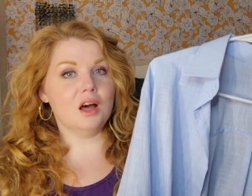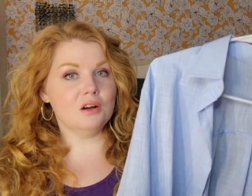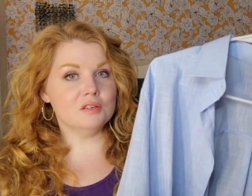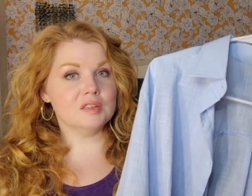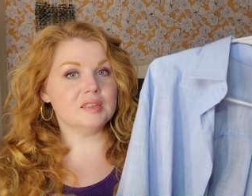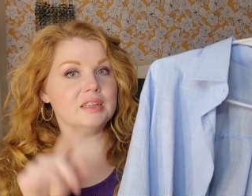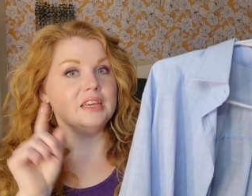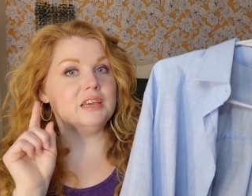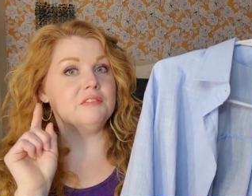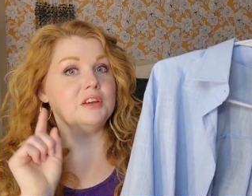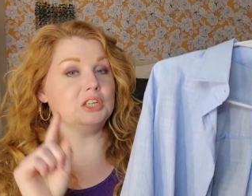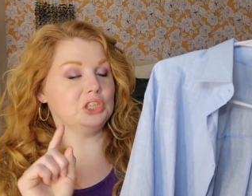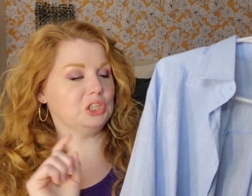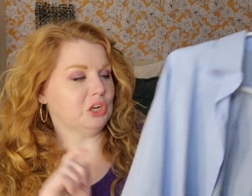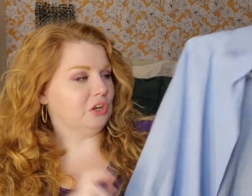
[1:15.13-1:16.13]
long sleeve
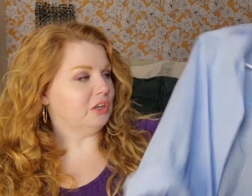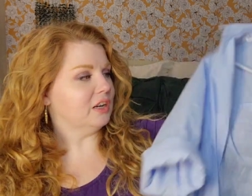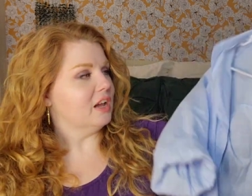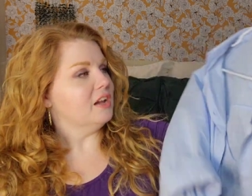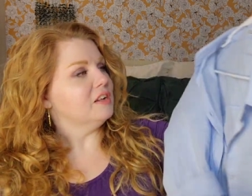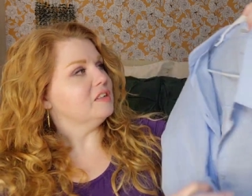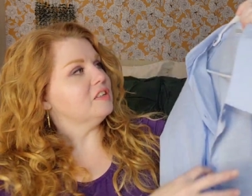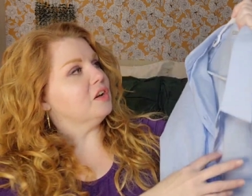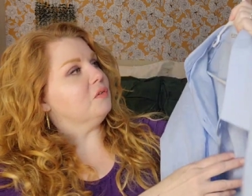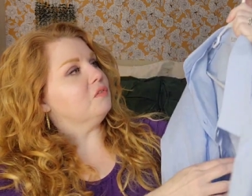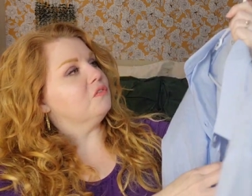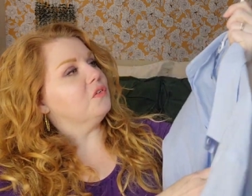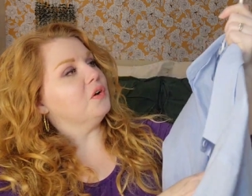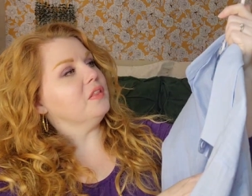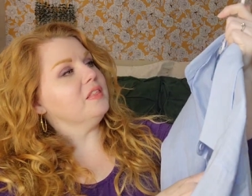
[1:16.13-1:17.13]
shirt. So
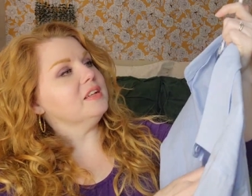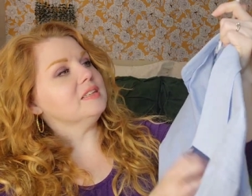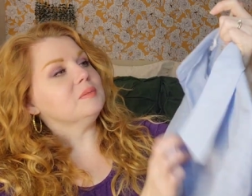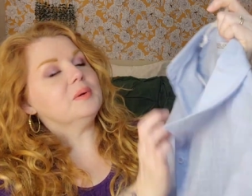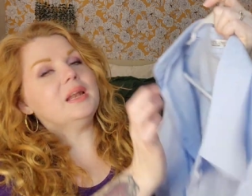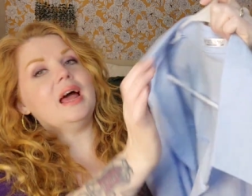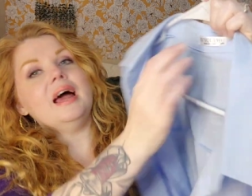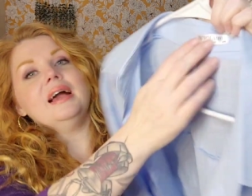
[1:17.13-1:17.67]
for this one